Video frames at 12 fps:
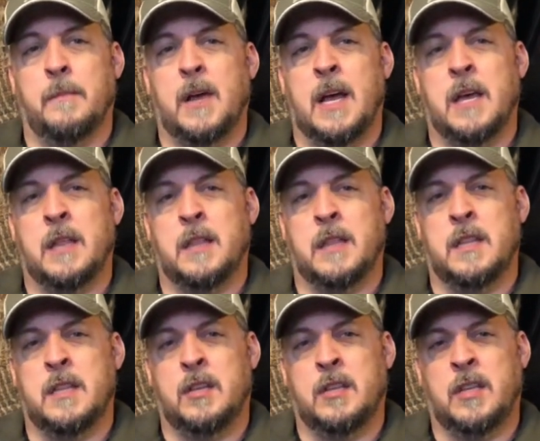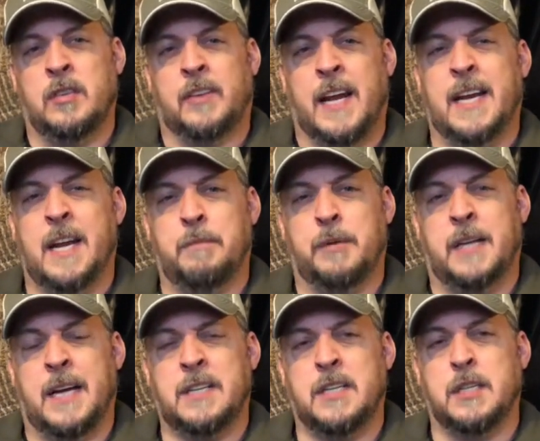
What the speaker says: And these canine protection